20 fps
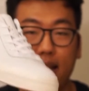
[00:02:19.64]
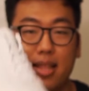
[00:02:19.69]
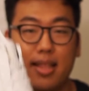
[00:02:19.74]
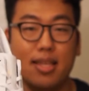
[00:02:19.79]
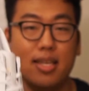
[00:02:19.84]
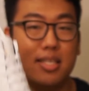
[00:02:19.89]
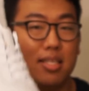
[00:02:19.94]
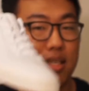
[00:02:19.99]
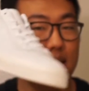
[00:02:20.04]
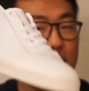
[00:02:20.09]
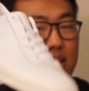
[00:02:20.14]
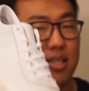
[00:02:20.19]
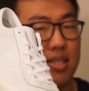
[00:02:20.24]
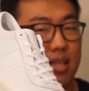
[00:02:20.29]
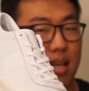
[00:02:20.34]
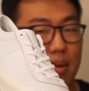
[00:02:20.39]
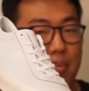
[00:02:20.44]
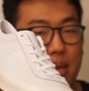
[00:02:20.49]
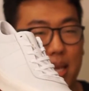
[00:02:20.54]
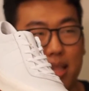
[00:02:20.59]
this is
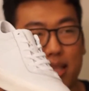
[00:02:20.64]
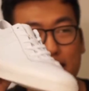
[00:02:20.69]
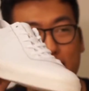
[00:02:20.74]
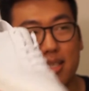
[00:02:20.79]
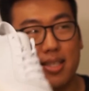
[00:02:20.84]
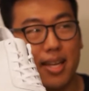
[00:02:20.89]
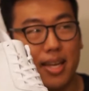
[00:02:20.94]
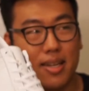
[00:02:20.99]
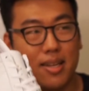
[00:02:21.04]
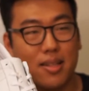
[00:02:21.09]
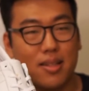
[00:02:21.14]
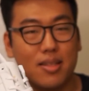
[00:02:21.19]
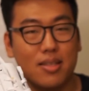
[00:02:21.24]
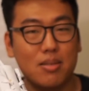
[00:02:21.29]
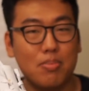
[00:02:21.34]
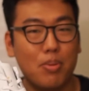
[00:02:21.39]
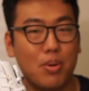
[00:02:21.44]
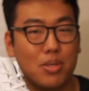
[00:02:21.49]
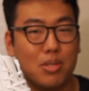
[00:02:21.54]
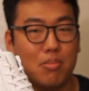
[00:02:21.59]
technically
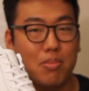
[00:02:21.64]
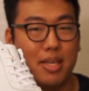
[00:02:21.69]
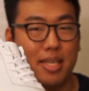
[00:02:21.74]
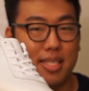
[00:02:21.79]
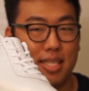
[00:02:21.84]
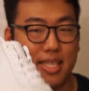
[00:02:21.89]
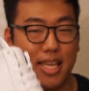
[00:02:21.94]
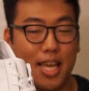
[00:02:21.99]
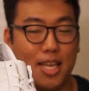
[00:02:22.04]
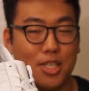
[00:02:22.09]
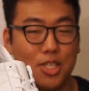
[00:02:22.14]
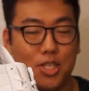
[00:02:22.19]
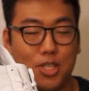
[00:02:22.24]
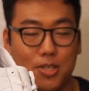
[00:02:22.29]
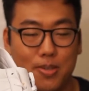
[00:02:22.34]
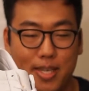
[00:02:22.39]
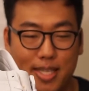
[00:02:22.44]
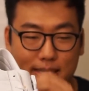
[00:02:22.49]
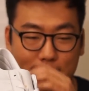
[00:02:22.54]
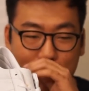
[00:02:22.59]
supposed to be a skate
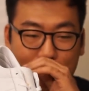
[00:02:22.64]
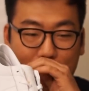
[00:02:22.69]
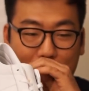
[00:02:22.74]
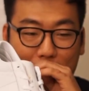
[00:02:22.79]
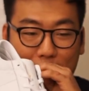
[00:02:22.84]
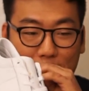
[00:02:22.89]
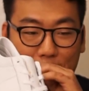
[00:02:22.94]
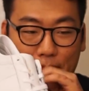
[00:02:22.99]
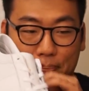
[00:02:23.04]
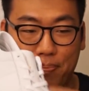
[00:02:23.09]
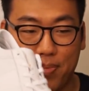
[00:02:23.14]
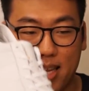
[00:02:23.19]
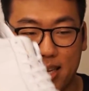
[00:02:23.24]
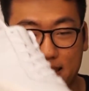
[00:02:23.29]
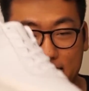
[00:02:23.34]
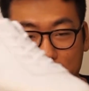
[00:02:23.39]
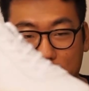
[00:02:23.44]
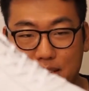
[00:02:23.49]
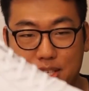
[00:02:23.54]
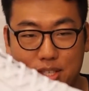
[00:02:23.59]
shoe. It's
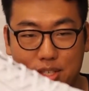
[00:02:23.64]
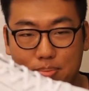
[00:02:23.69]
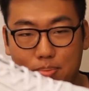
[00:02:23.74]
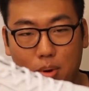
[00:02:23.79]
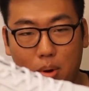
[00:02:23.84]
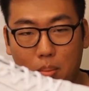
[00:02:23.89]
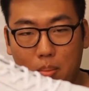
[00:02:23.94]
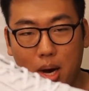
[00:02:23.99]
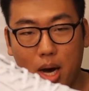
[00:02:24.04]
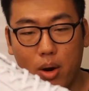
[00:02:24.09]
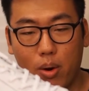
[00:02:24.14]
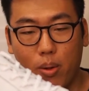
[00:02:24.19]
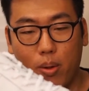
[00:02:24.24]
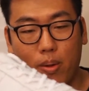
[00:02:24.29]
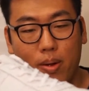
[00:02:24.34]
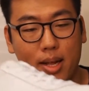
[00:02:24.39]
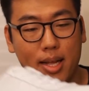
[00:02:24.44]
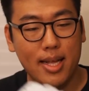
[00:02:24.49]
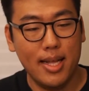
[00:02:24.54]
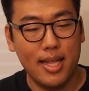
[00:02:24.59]
Sage's pro
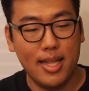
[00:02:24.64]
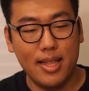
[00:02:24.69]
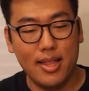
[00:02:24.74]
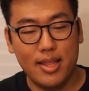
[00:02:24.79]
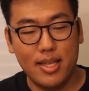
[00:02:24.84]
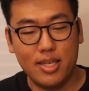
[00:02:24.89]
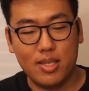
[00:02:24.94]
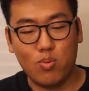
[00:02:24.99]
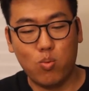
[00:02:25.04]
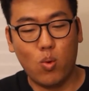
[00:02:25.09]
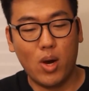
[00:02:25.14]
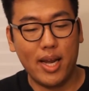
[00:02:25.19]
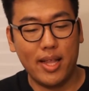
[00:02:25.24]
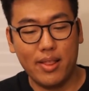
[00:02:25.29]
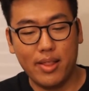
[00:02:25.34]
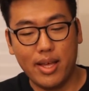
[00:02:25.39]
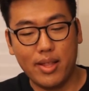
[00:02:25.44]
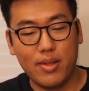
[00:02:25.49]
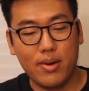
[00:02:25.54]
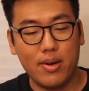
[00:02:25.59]
model. This white
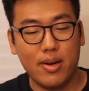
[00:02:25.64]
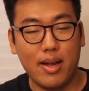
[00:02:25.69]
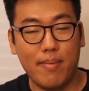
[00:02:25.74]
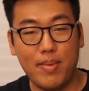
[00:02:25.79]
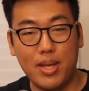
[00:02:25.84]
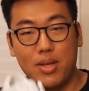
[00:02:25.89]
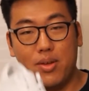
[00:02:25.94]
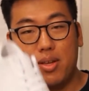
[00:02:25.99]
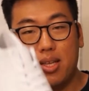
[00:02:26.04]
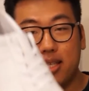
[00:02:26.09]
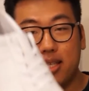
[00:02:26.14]
leather, I mean, you